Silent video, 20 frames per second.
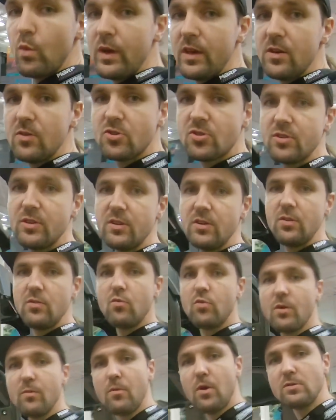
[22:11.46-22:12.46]
we usually do.
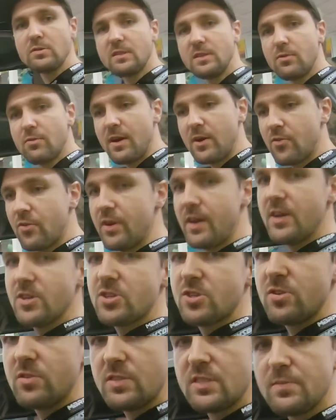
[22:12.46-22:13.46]
We're mostly
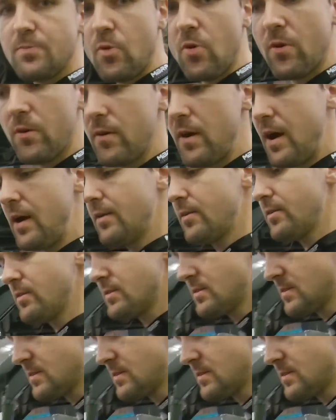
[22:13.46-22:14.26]
recreational sport riders,